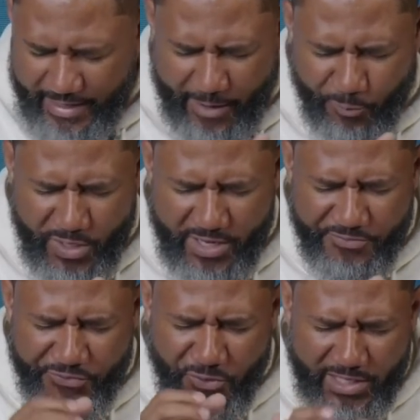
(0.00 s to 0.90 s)
And we
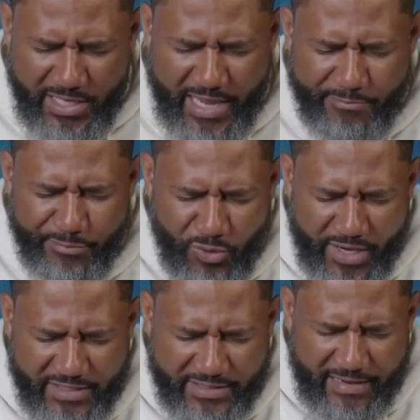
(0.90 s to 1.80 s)
fully
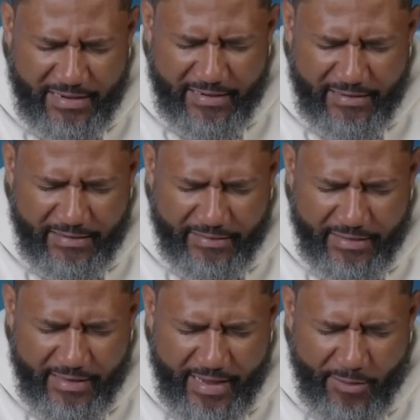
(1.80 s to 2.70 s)
embrace, God.
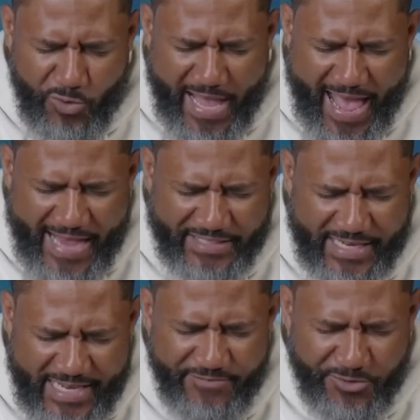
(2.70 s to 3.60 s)
And we ask
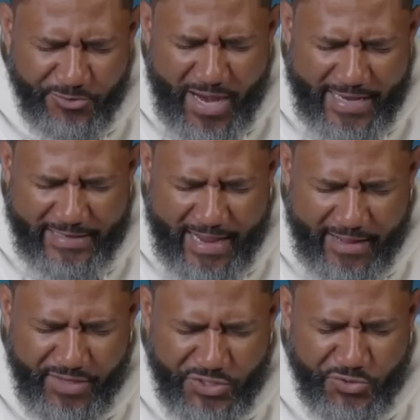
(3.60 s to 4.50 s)
even right now
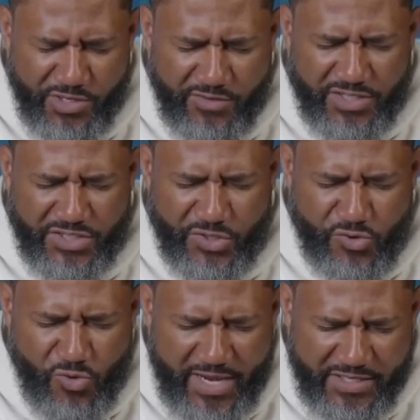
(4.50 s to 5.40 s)
that you give us the
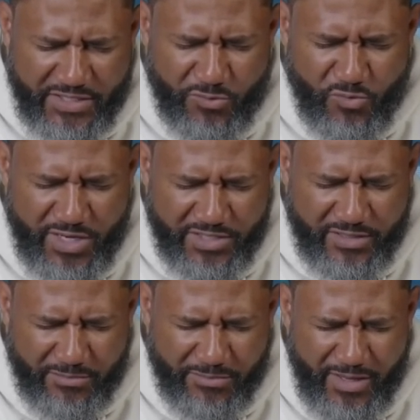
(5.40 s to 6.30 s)
grace, the
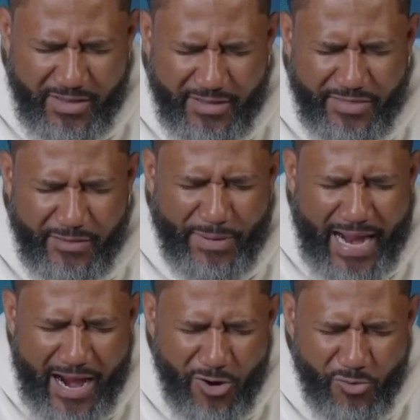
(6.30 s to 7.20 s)
wisdom, the
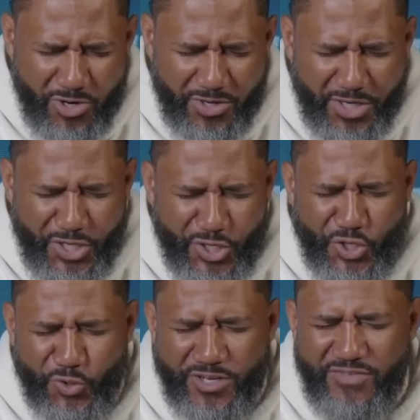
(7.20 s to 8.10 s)
power, Jesus,
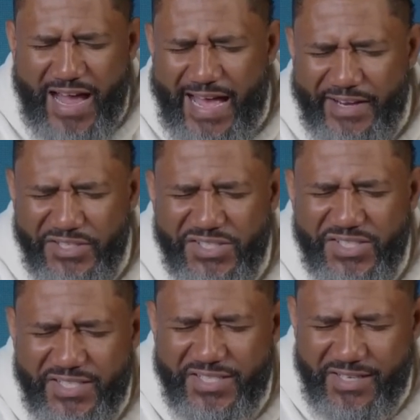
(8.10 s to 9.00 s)
your divine
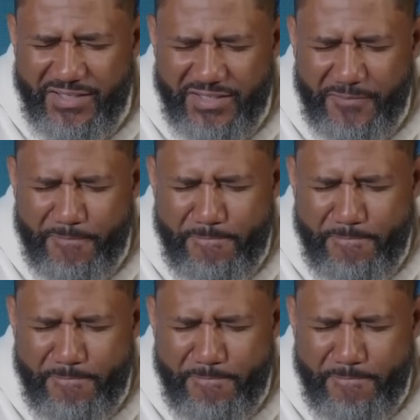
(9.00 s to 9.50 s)
assistance